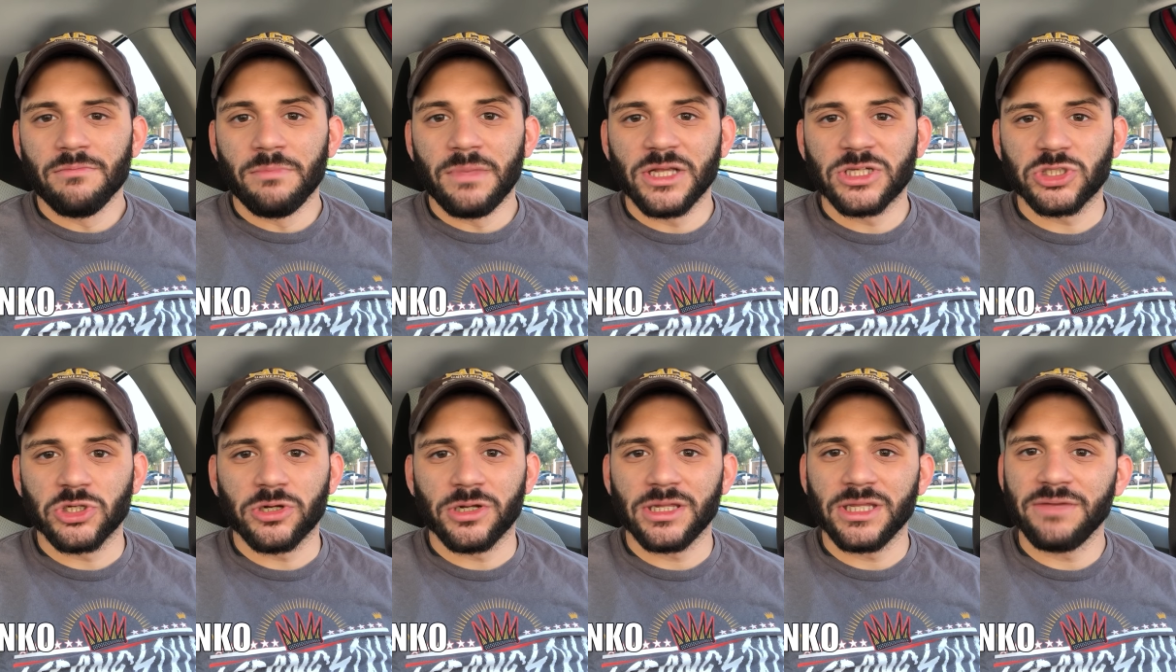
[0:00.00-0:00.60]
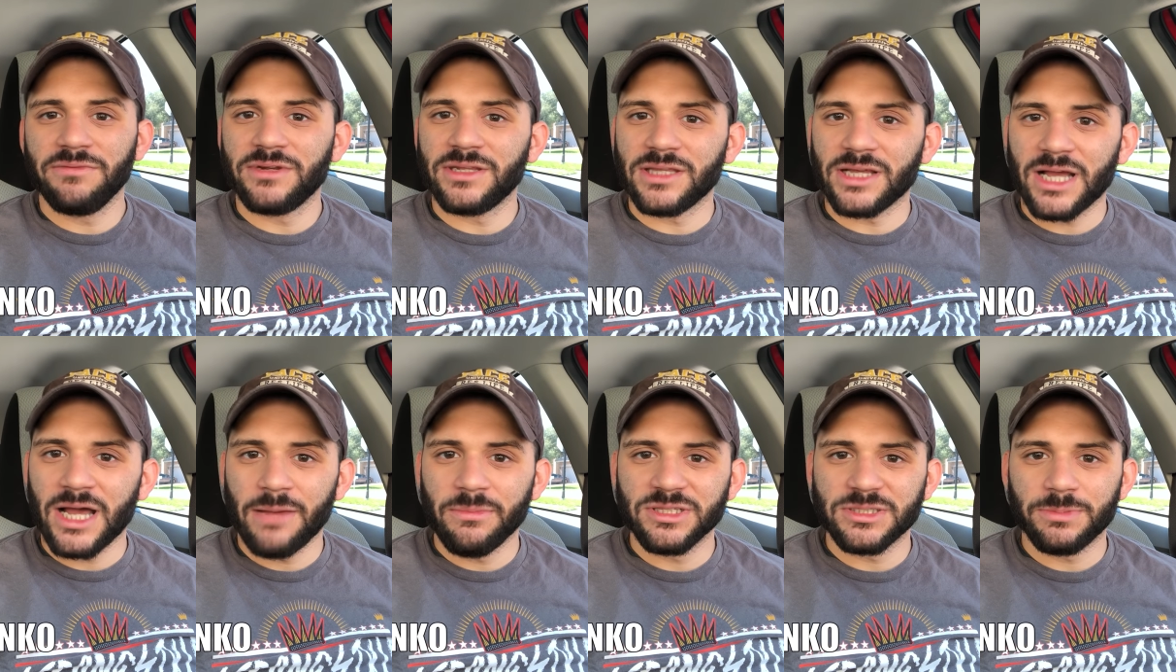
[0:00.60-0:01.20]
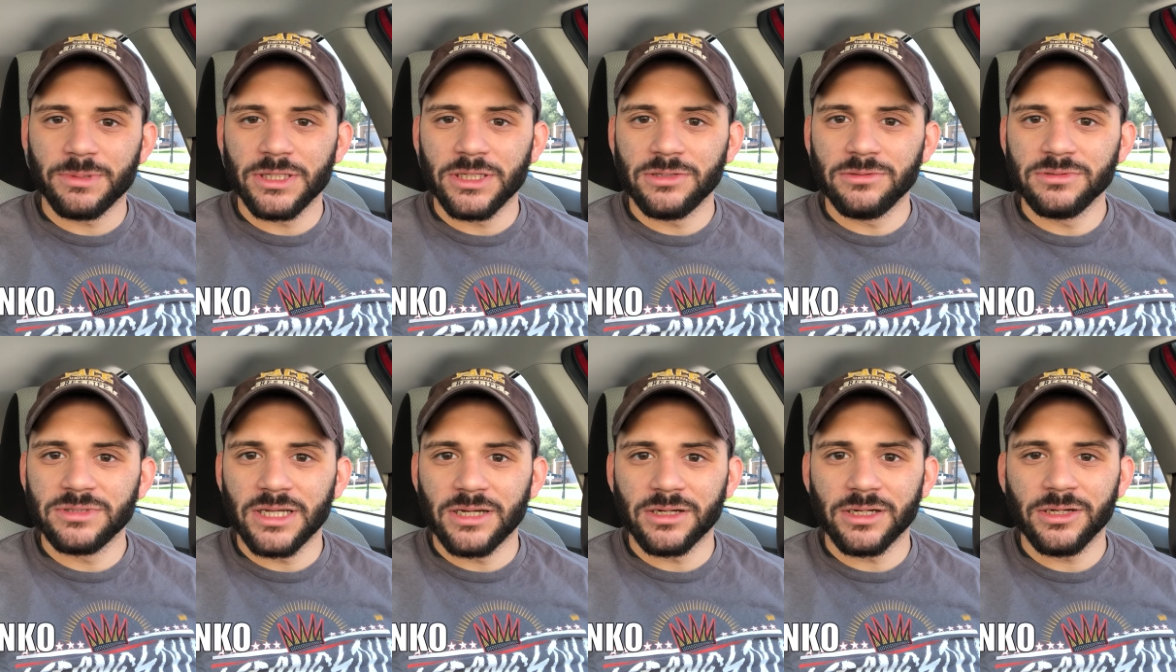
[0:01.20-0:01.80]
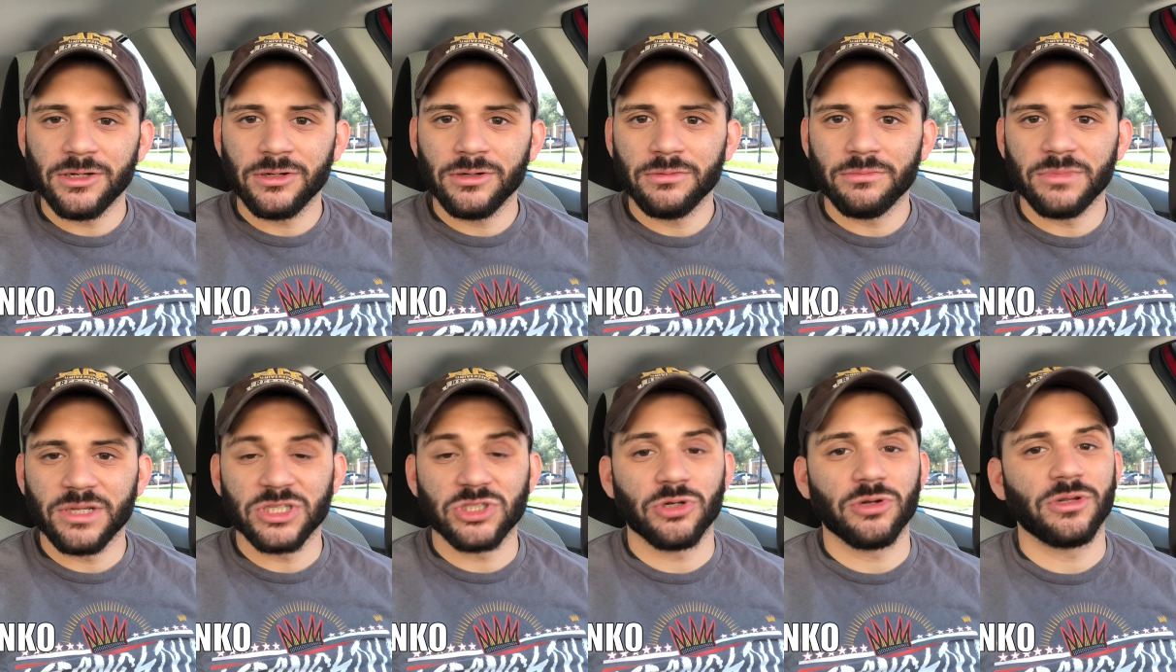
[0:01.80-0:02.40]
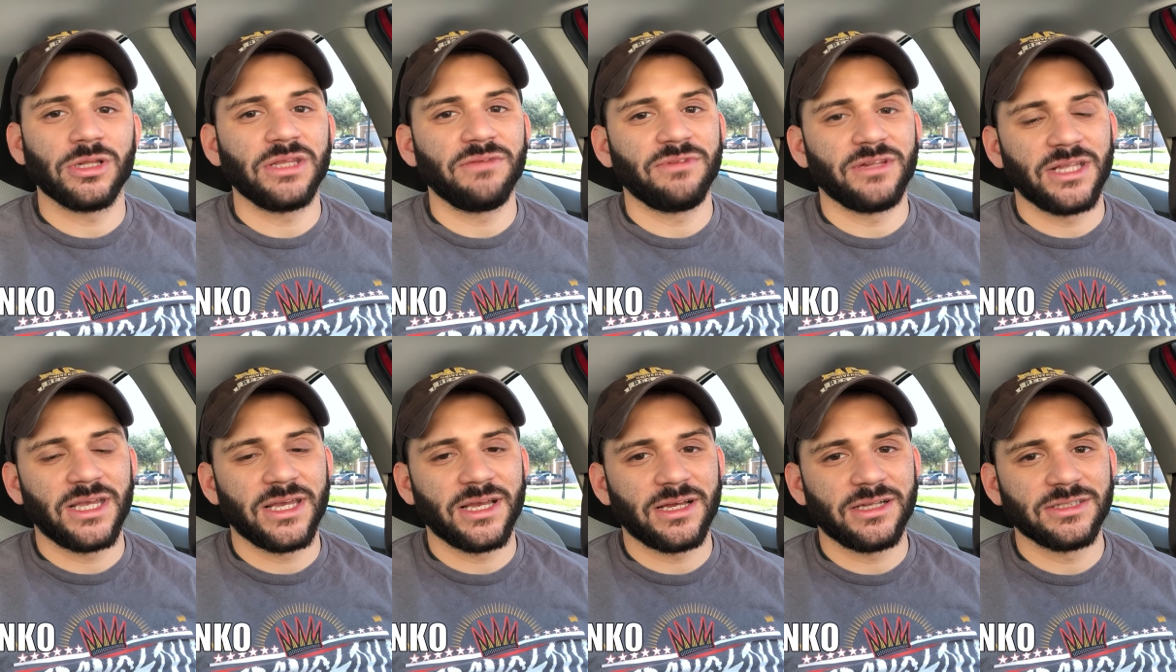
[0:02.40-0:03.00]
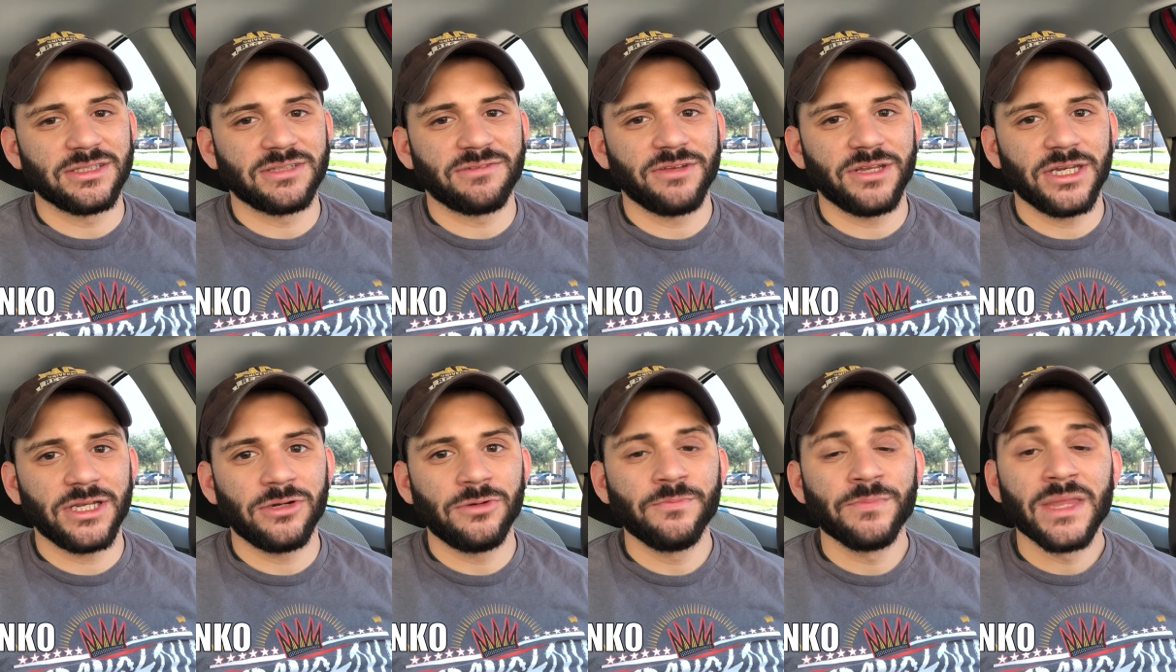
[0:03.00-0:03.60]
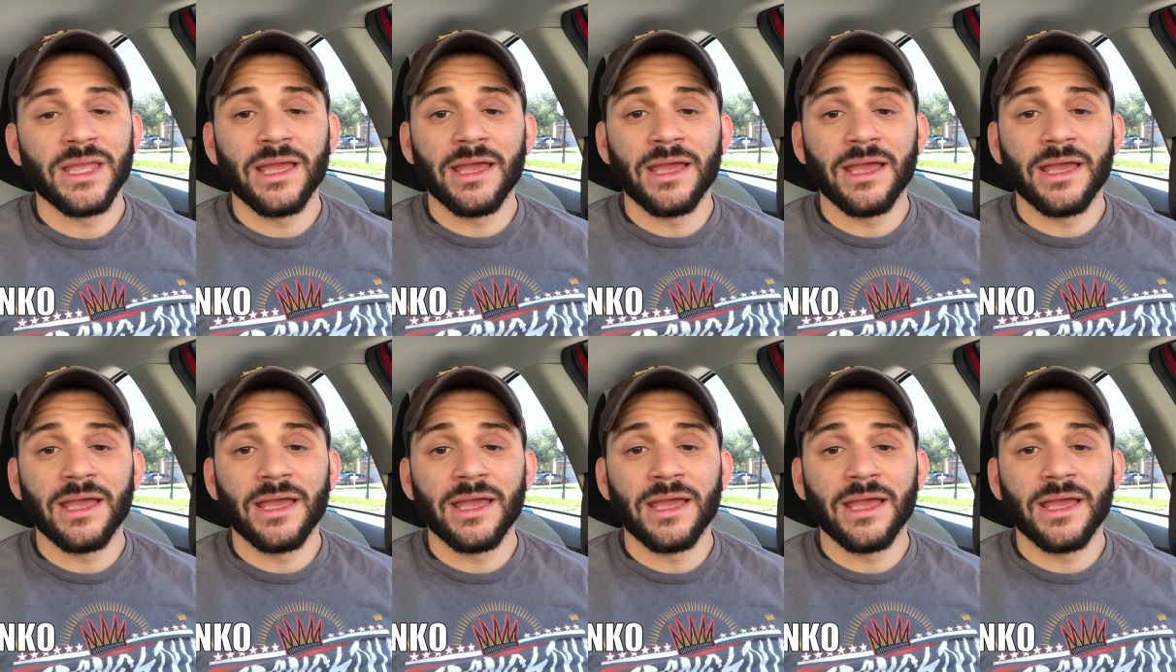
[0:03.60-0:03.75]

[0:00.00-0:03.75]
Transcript: Make sure to leave it in the comments below down here. Make sure to leave a like on this video.